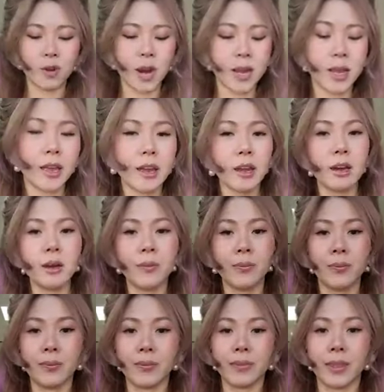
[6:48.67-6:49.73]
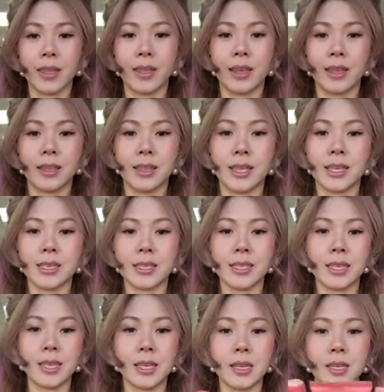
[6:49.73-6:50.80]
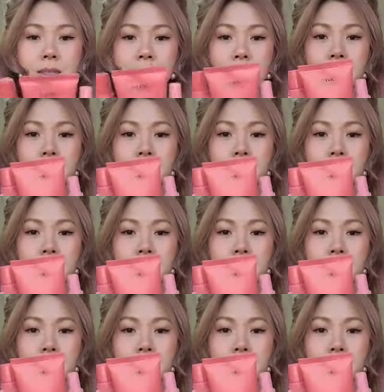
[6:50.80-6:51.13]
dry hair, this is